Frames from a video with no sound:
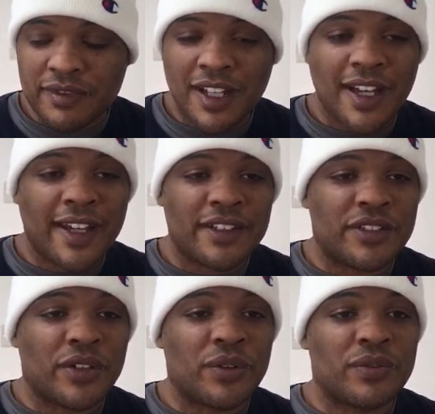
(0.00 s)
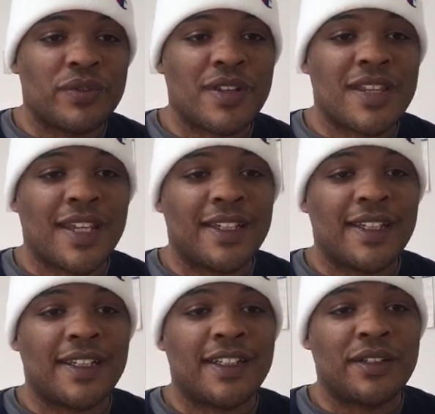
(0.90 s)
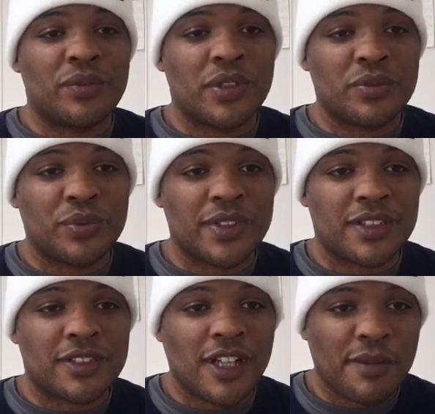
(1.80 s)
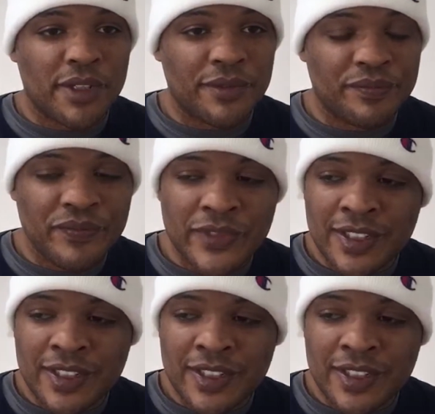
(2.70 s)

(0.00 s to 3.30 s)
I don't think anyone would stop him.